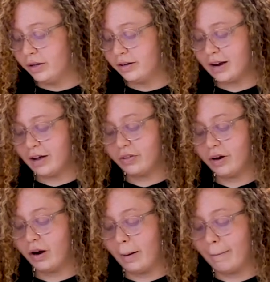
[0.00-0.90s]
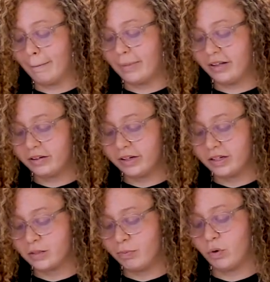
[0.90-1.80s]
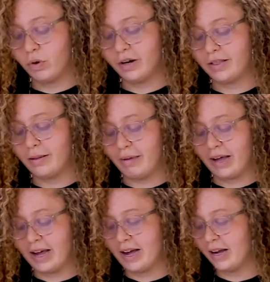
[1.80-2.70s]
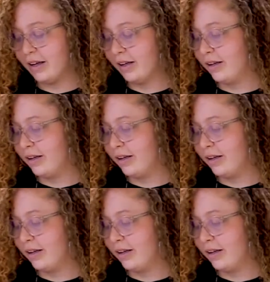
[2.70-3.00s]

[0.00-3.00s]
now that our milk is poured in the bag,